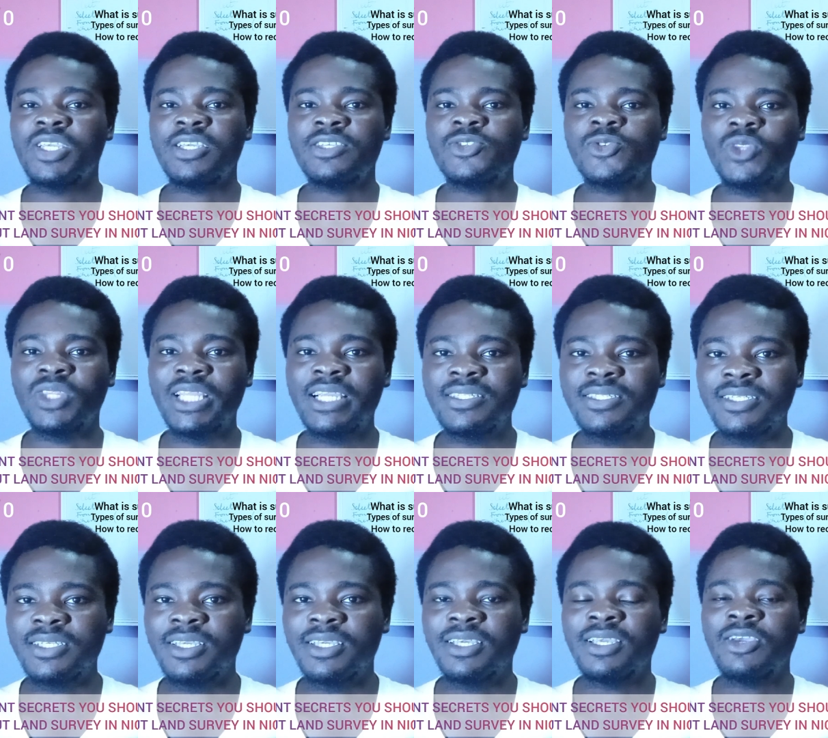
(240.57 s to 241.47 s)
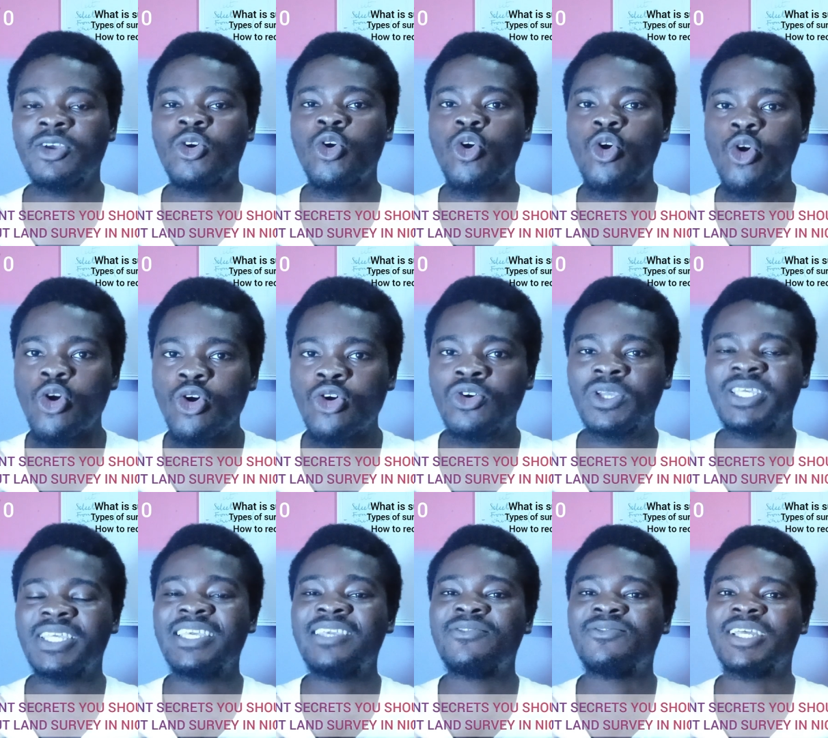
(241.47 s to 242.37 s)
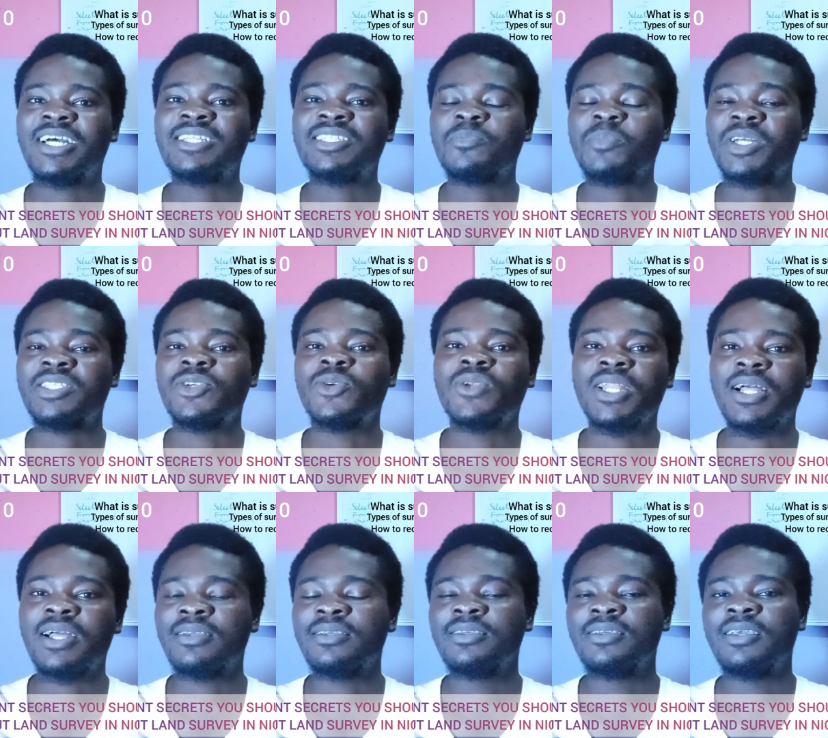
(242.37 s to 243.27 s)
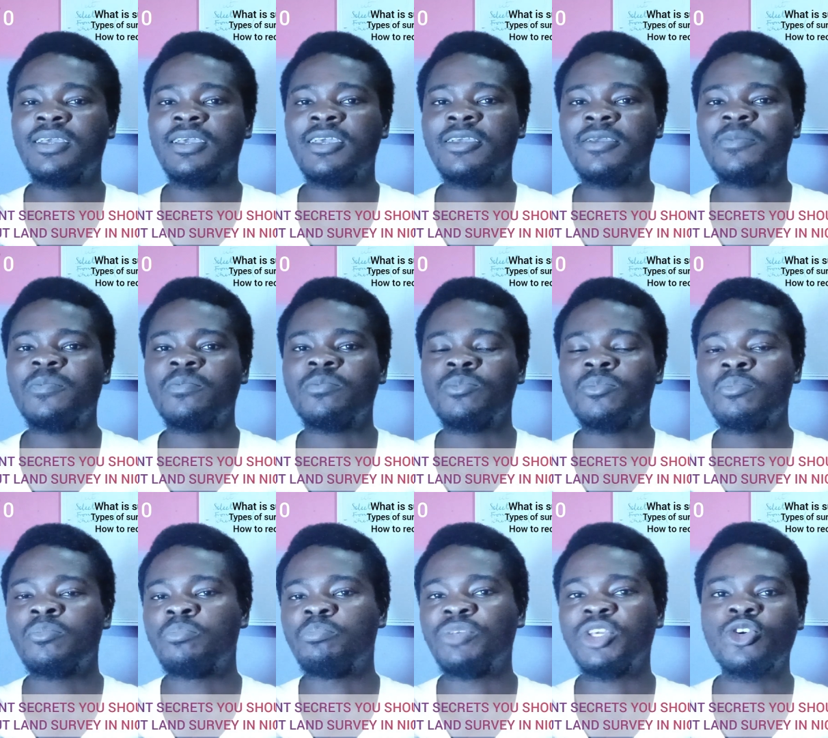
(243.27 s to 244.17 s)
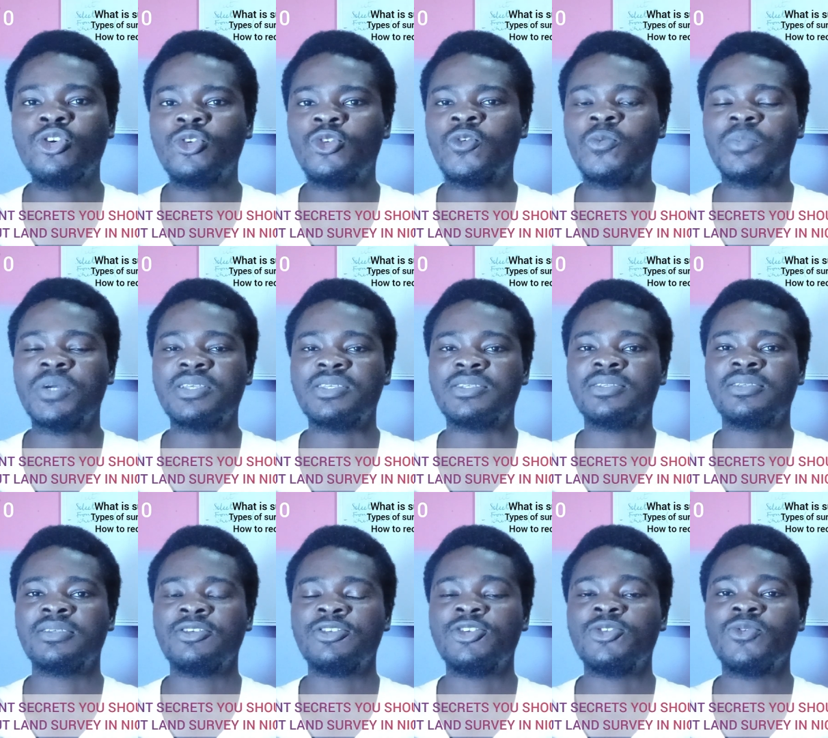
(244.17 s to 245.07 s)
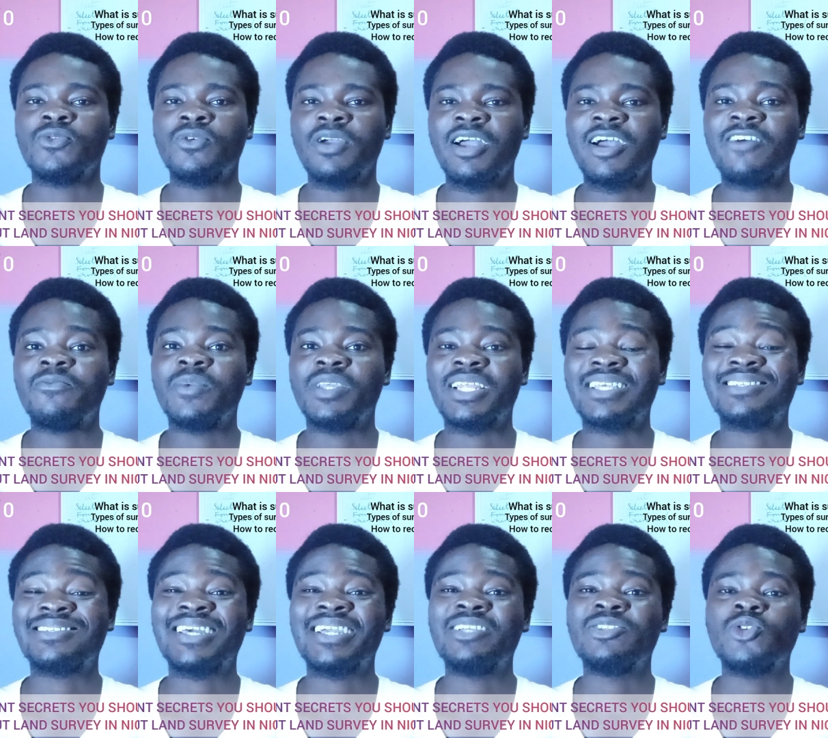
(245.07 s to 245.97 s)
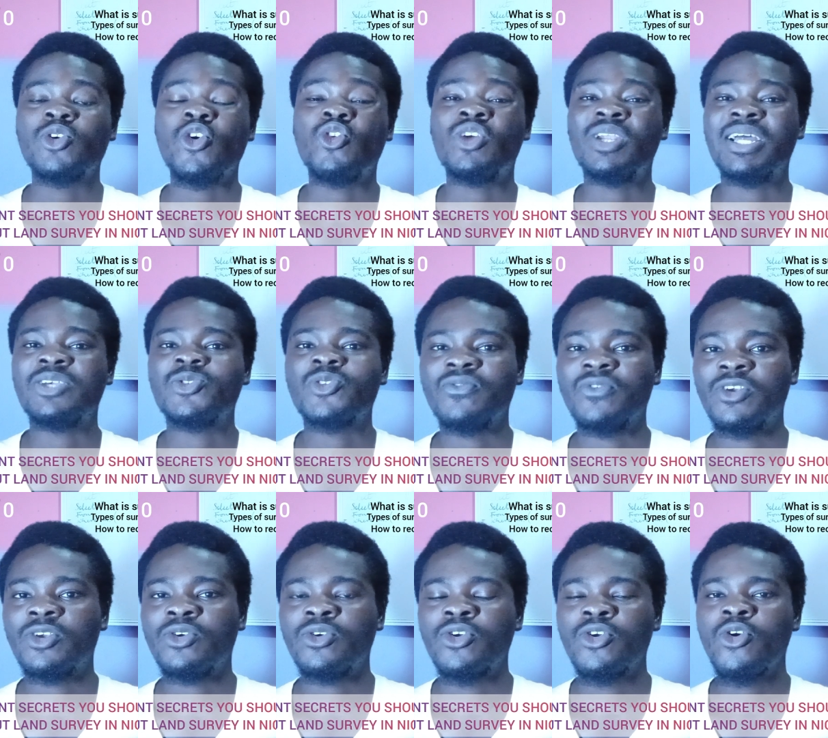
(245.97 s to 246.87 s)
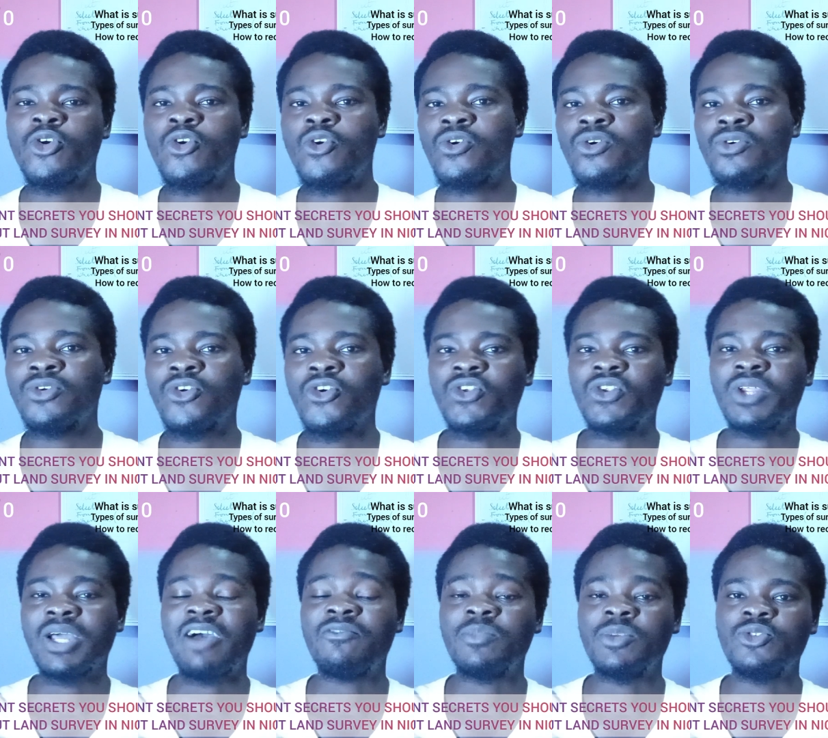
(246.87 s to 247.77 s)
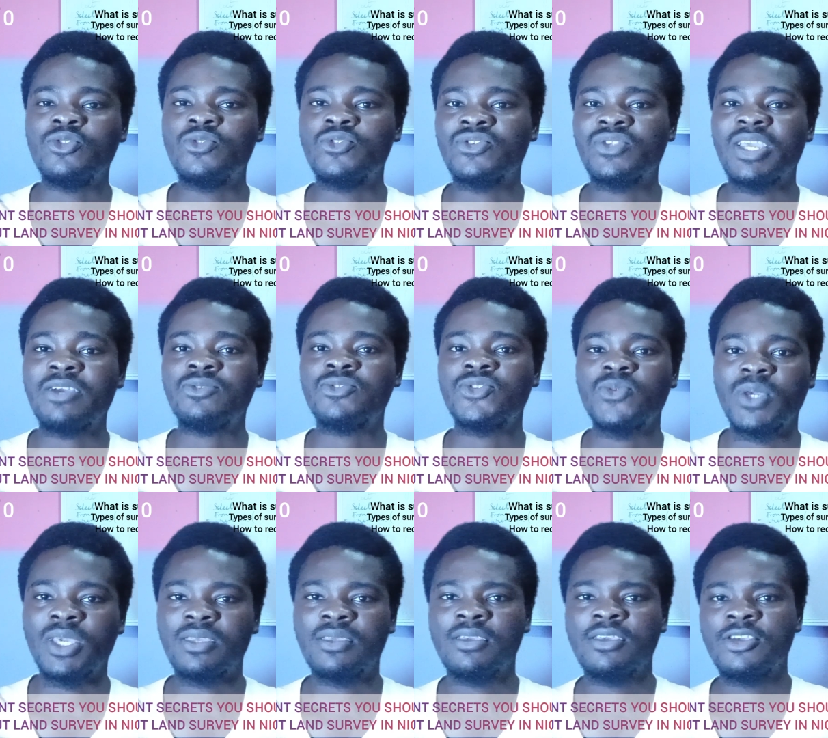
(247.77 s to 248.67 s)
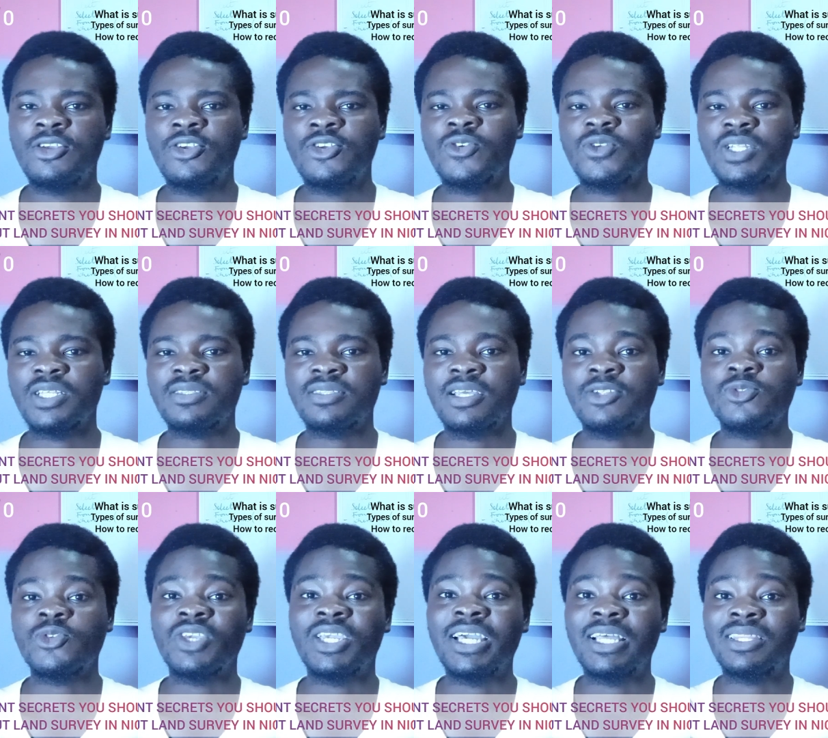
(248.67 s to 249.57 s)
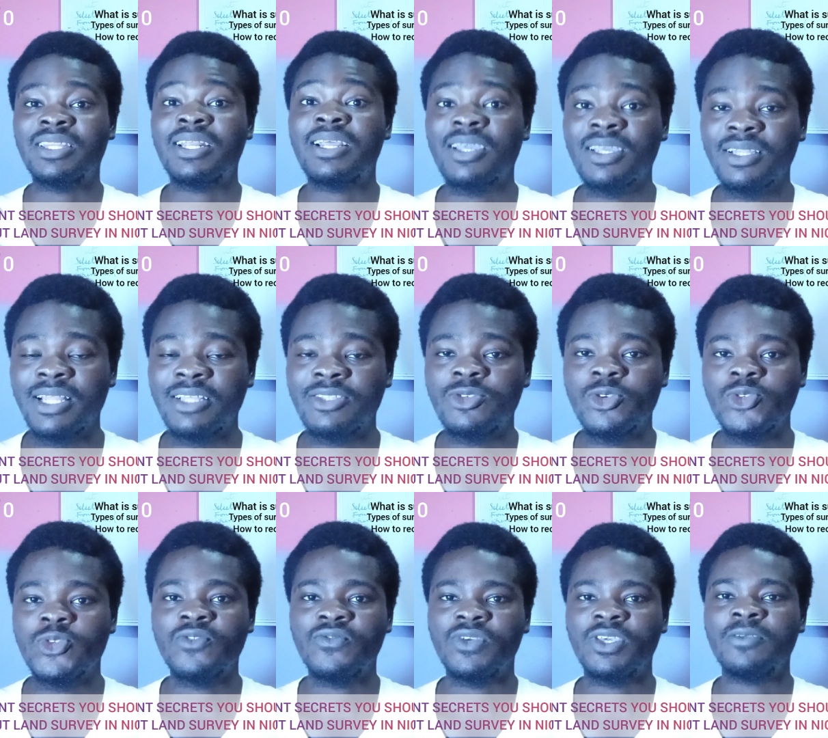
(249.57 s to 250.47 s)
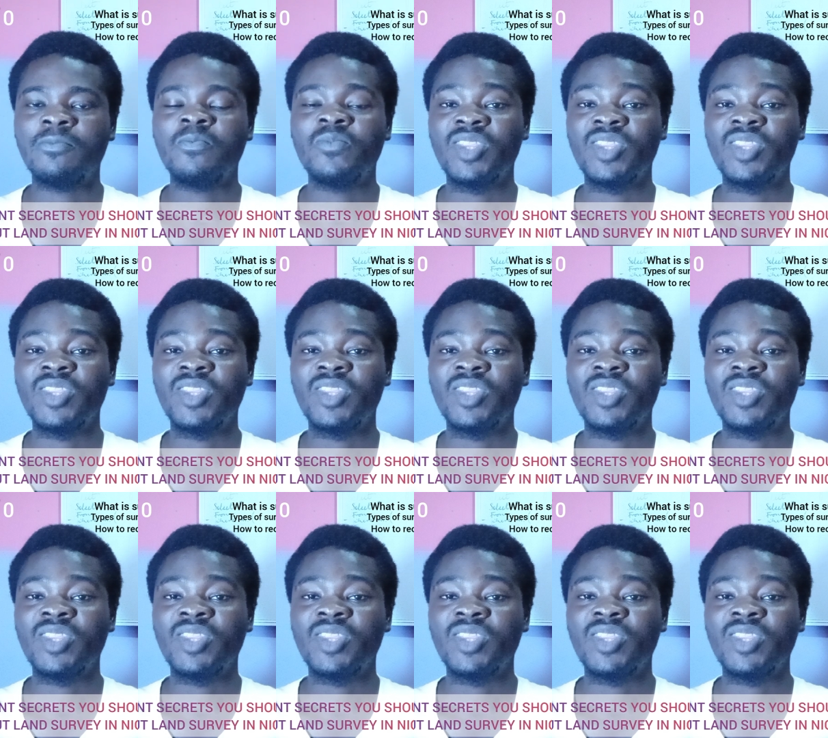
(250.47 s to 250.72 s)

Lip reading: is authentic, or if that particular beacon numbers, have been assigned to another surveyor or have been used elsewhere. You understand? So you can track that your survey